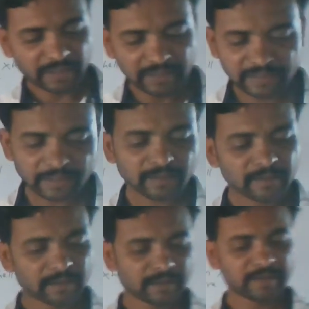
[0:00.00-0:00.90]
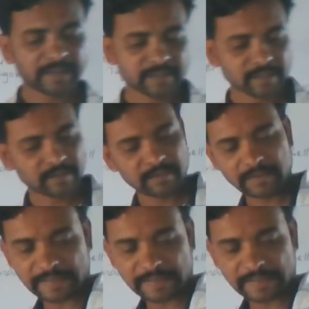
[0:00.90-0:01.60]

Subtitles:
in the next